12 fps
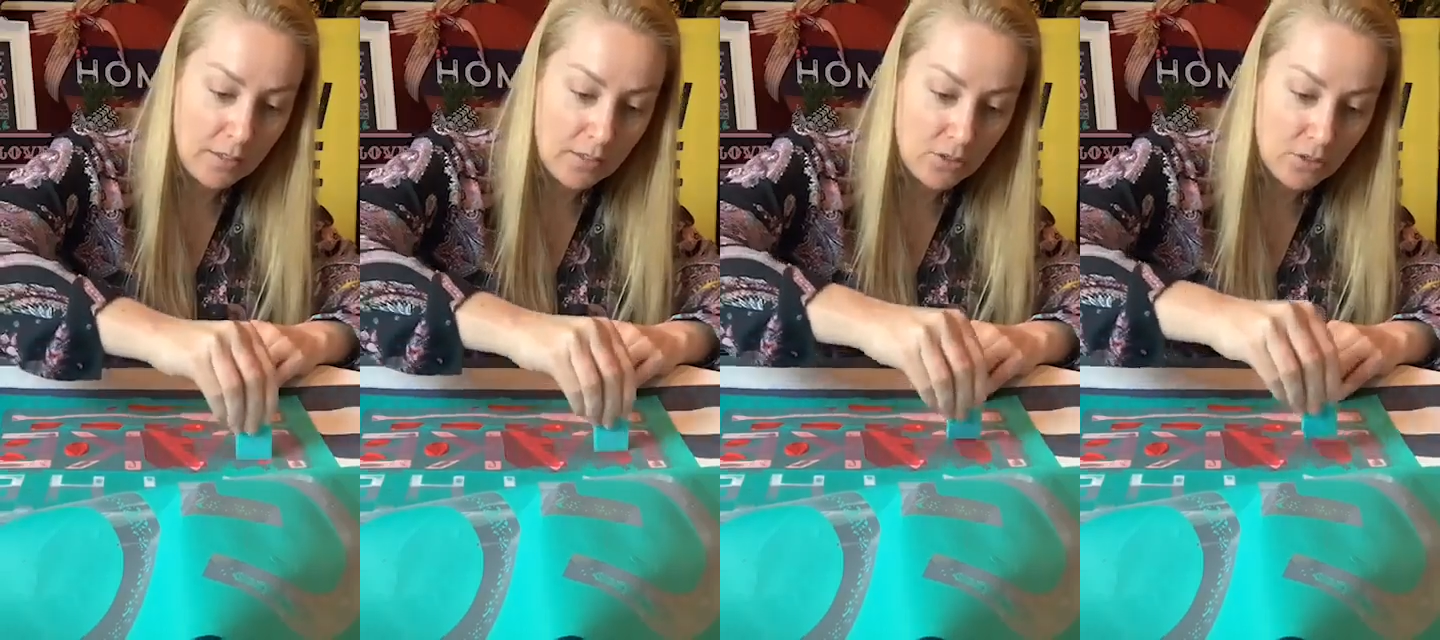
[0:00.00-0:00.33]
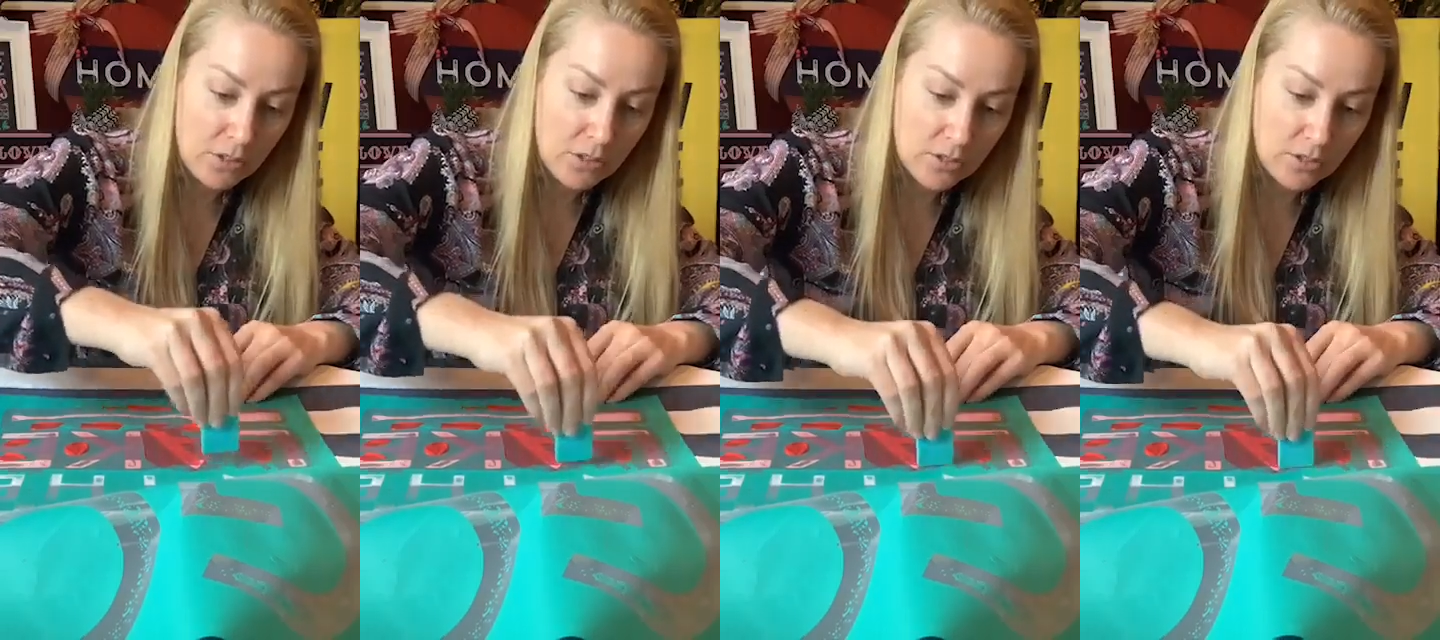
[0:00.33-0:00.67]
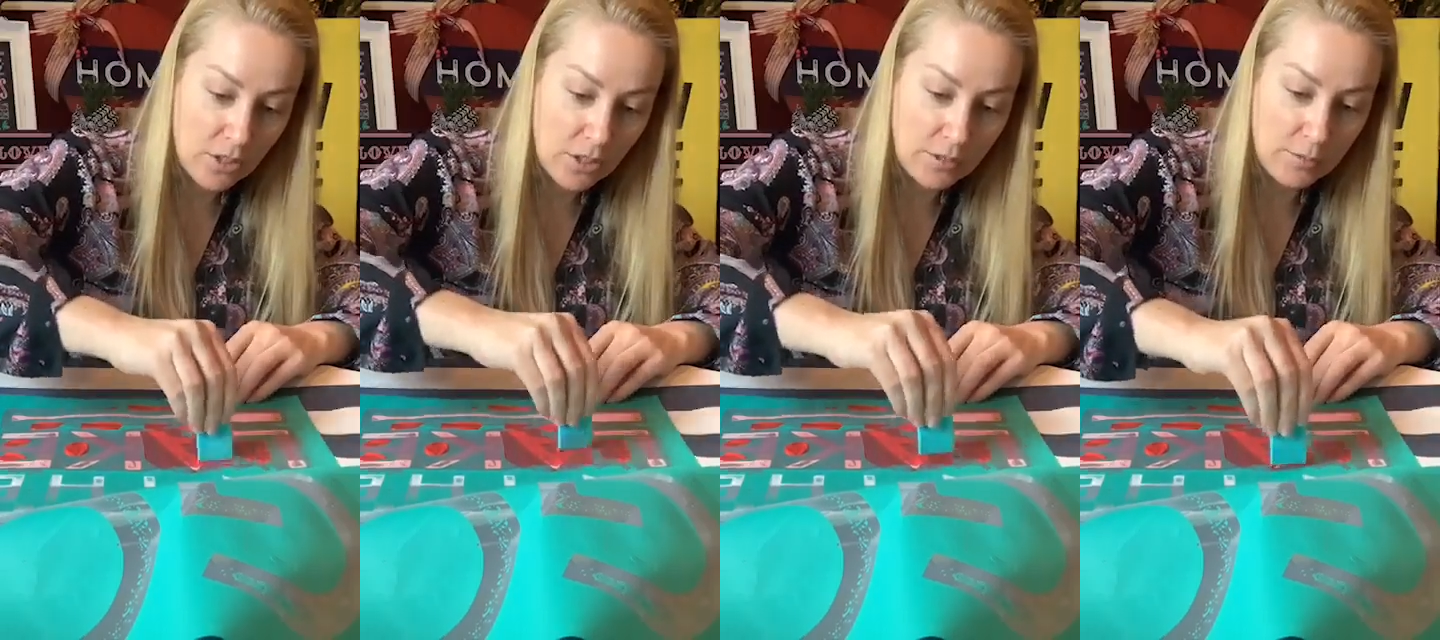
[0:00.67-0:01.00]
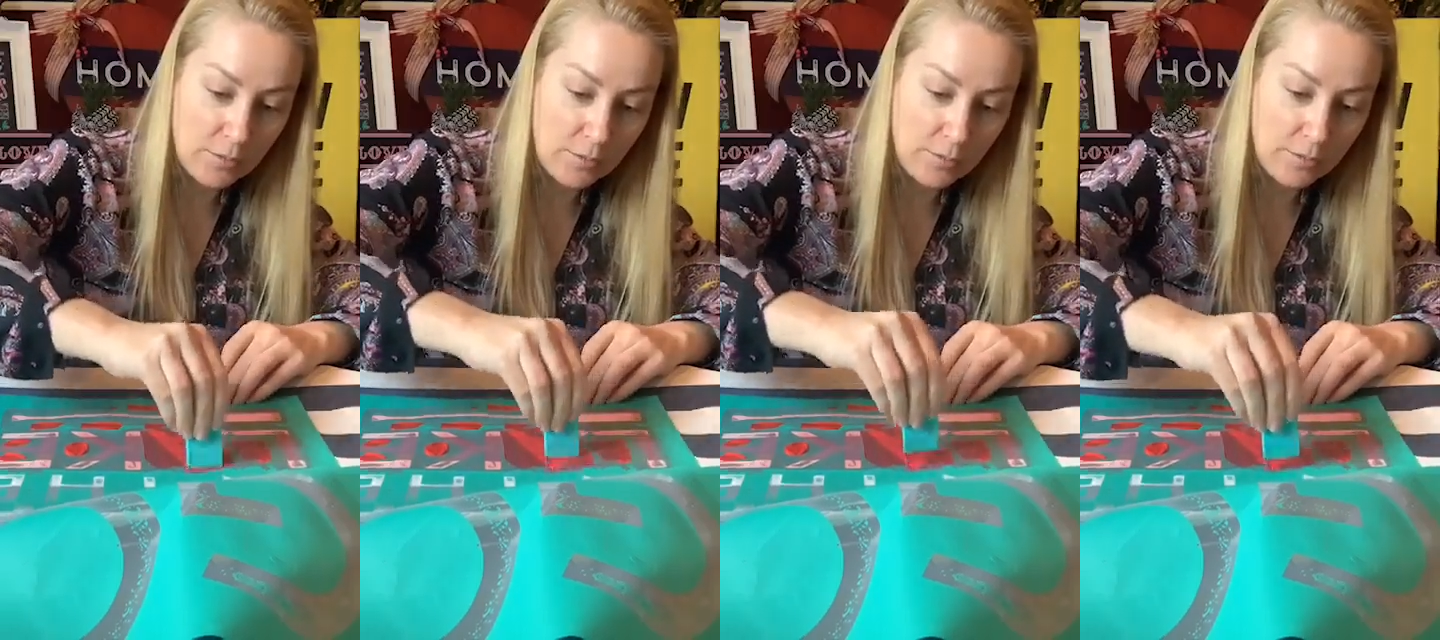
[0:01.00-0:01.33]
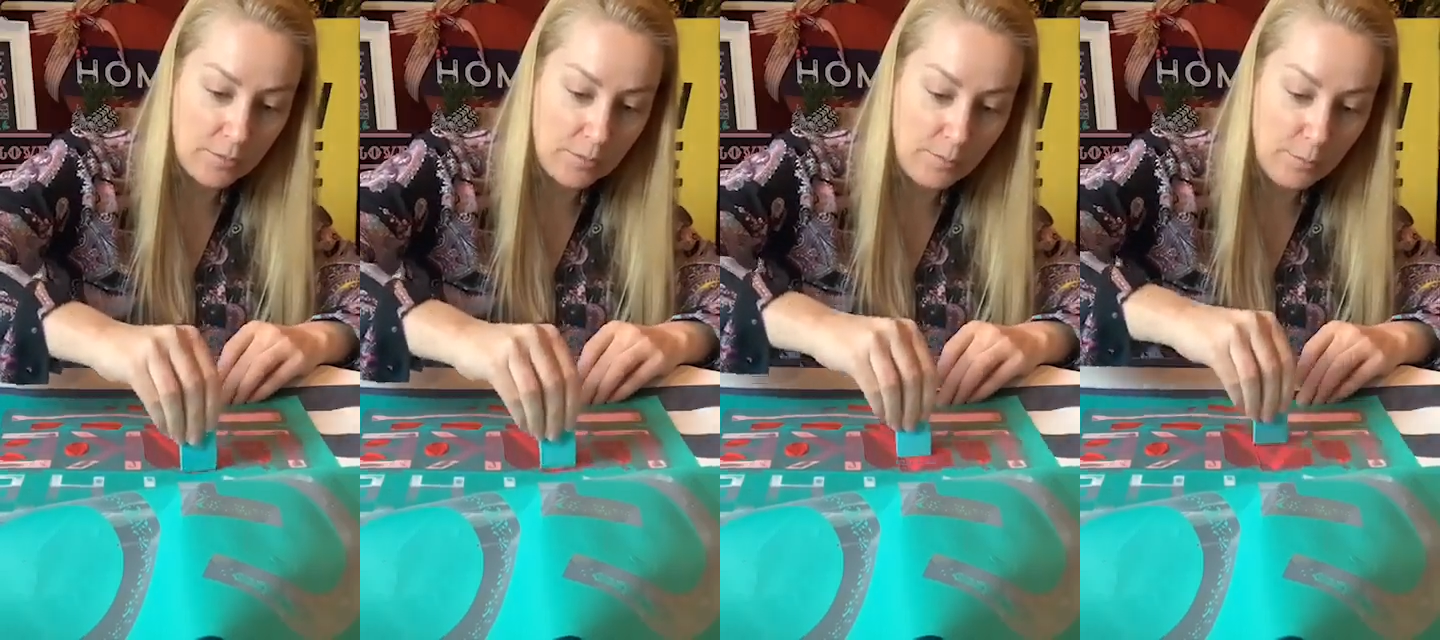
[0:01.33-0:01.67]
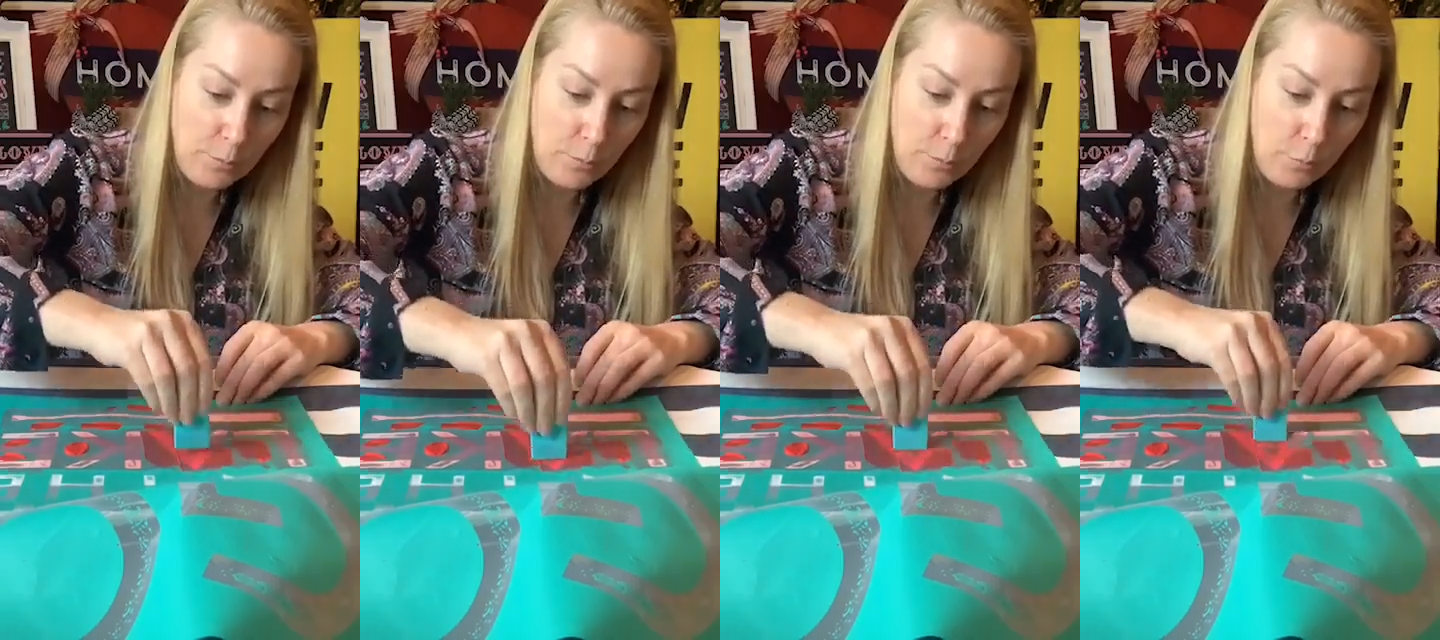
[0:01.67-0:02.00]
just start
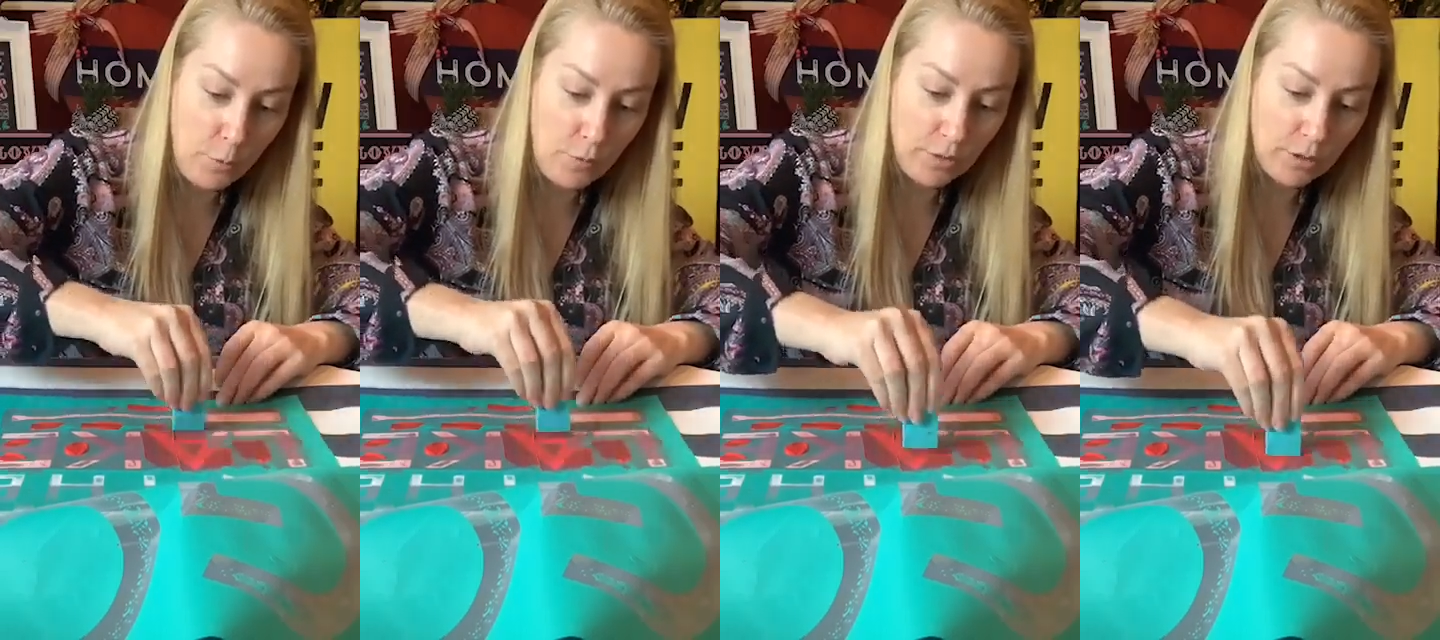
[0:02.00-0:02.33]
moving